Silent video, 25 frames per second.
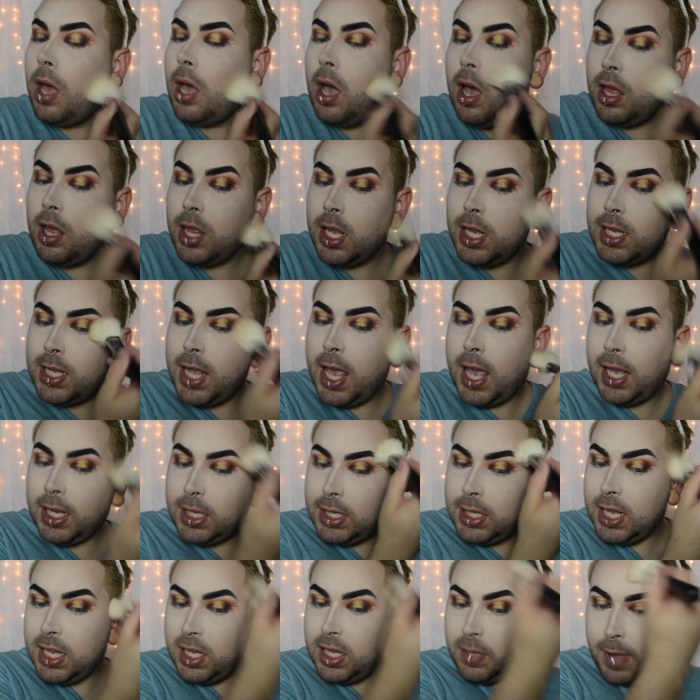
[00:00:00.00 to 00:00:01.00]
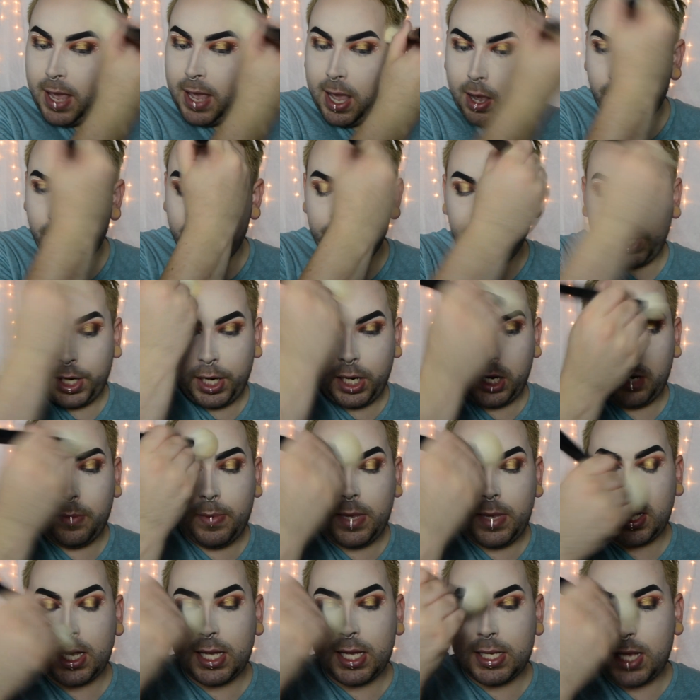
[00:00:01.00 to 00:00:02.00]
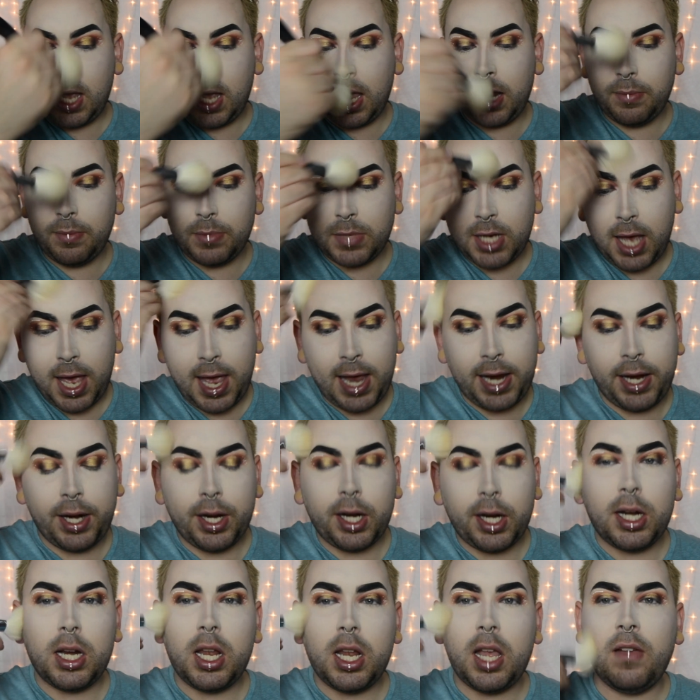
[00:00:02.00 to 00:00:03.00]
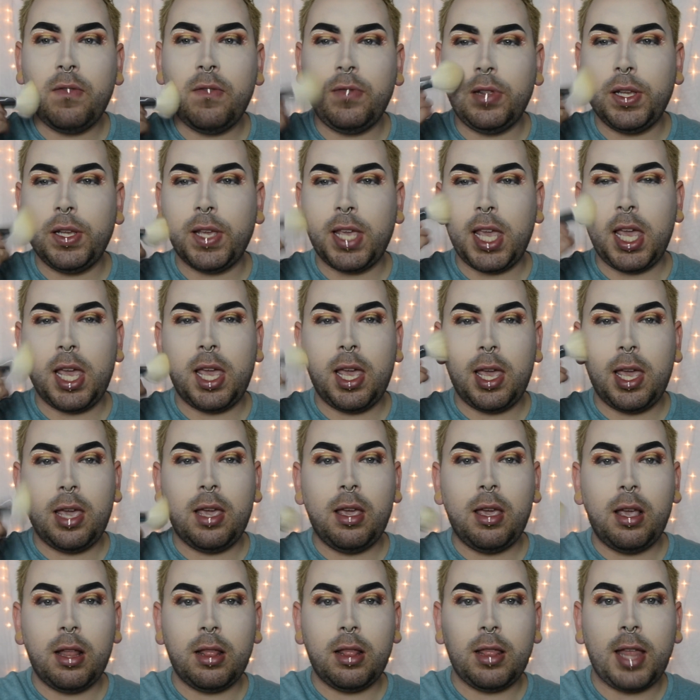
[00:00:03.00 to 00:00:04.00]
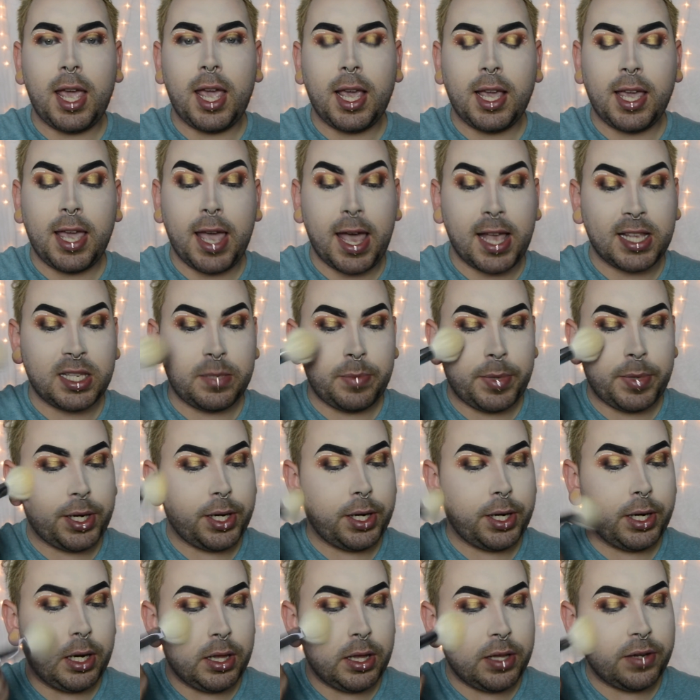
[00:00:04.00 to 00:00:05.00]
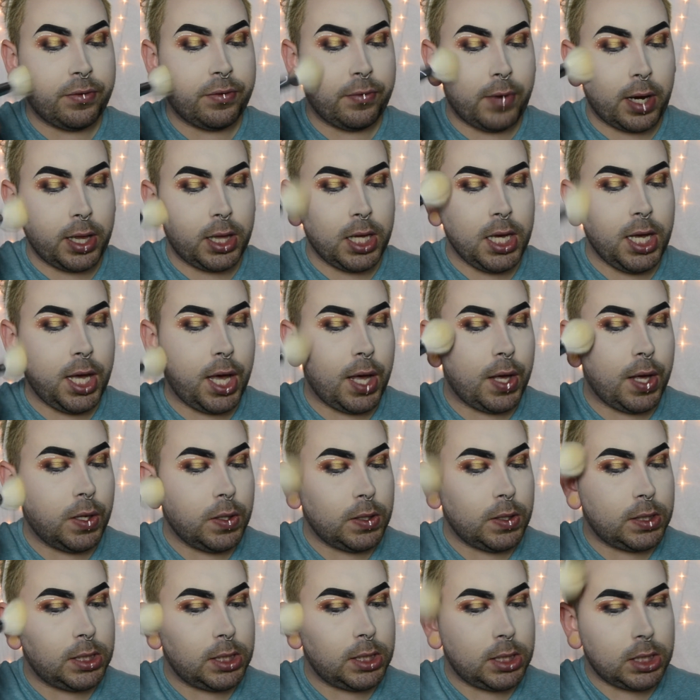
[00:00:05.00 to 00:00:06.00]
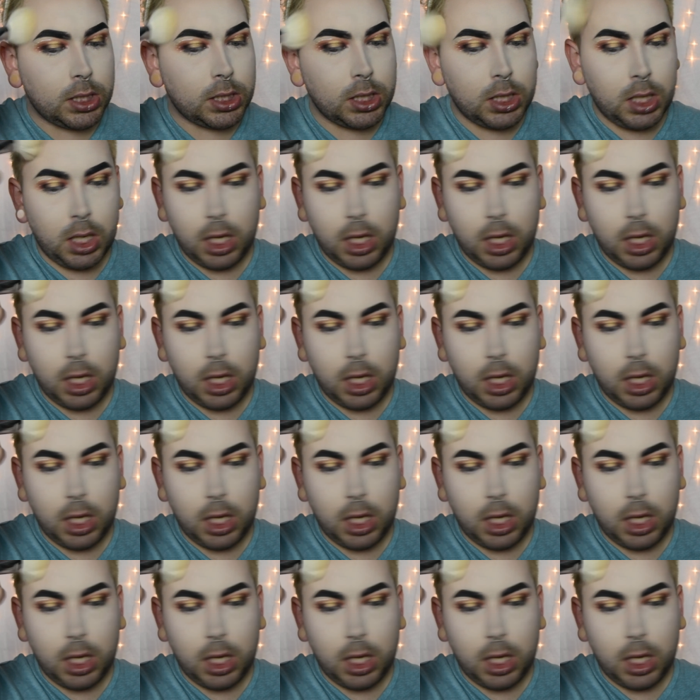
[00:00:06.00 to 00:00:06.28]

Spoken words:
all this excess powder because I'm tired of looking like Casper the Friendly Ghost.